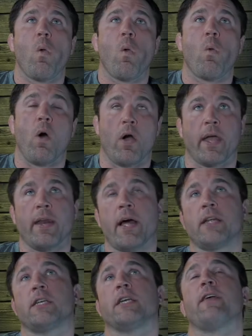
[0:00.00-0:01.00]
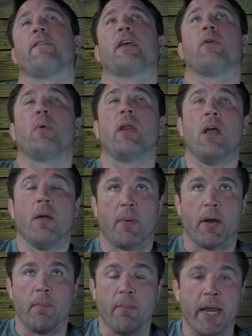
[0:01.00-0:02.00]
Well, okay, not a significant win,
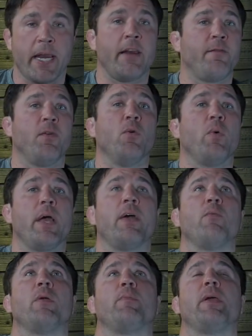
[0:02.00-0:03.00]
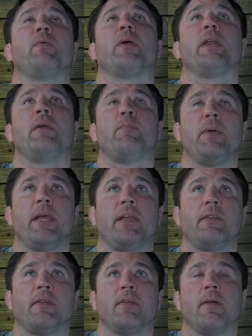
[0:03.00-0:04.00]
but a meaningful win would be when he
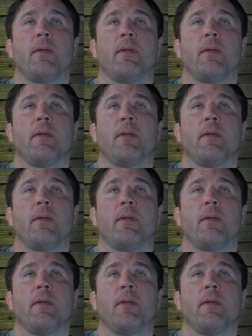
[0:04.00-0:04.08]
beat.